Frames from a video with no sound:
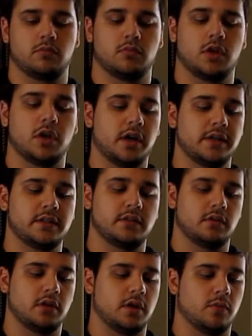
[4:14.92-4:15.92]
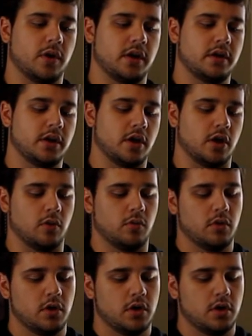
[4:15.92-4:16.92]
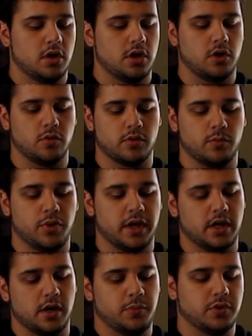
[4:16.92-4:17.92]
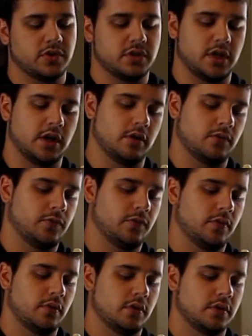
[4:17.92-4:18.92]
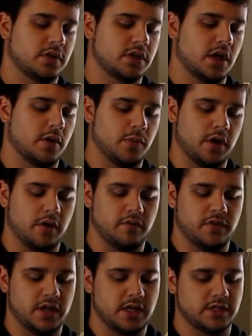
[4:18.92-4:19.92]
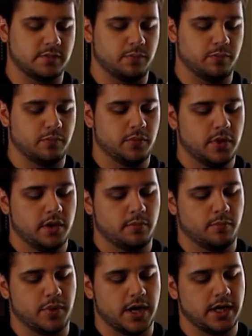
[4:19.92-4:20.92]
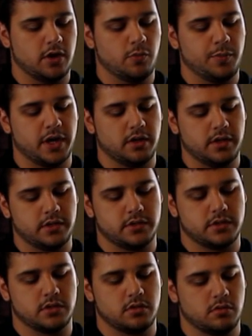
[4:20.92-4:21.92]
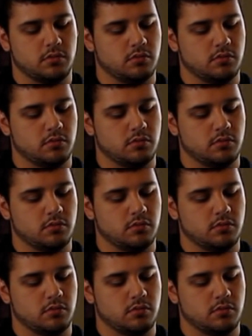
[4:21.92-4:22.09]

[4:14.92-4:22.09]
cut and ready to go, you want to pick up yourself some of these bio pellets.